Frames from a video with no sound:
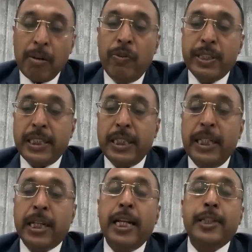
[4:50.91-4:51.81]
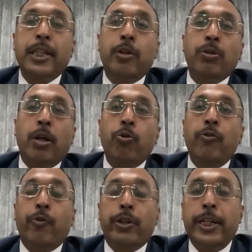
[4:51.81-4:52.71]
which is in relation to the Rule
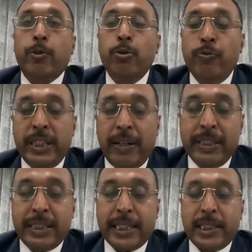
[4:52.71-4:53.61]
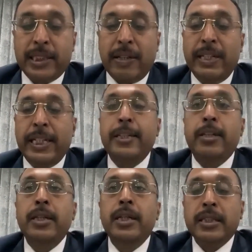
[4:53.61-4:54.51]
42 vis-a-vis Section
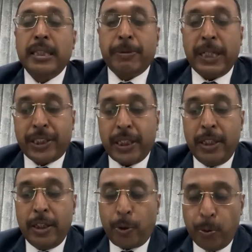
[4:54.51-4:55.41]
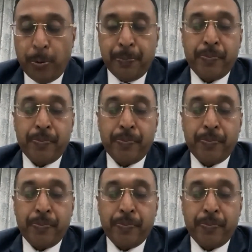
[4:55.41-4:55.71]
17 subsection 2.